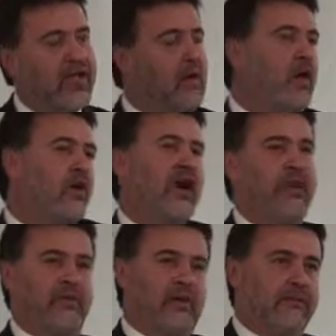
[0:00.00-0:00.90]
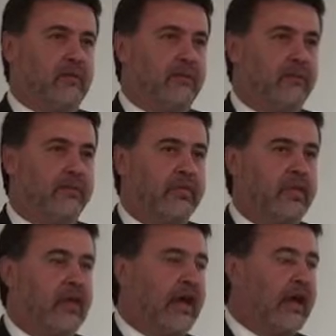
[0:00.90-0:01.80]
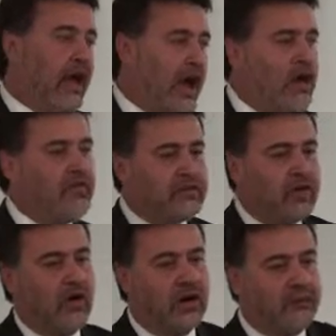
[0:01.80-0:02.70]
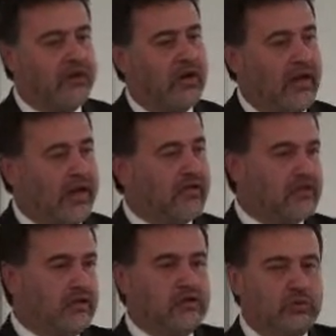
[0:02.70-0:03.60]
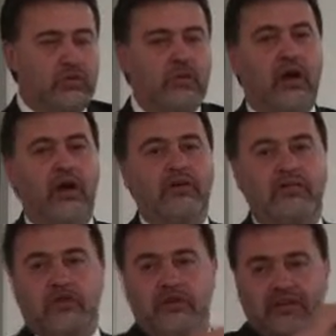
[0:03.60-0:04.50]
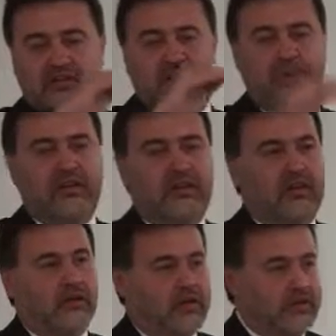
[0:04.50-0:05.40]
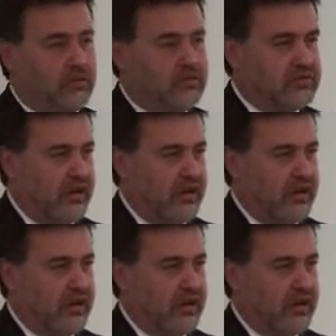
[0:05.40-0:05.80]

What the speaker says: That won't happen anymore. And over time, our schools will grow to reach a particular resource